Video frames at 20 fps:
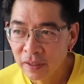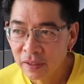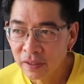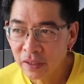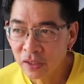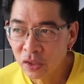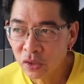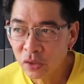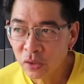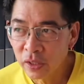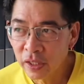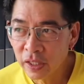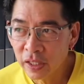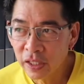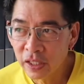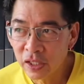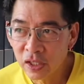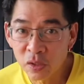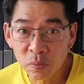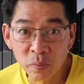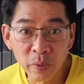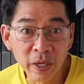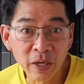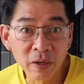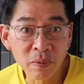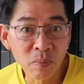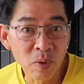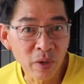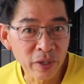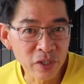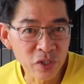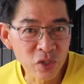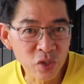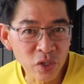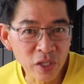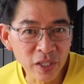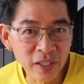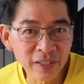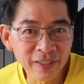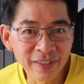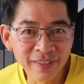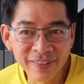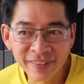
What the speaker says: the trees bring moisture,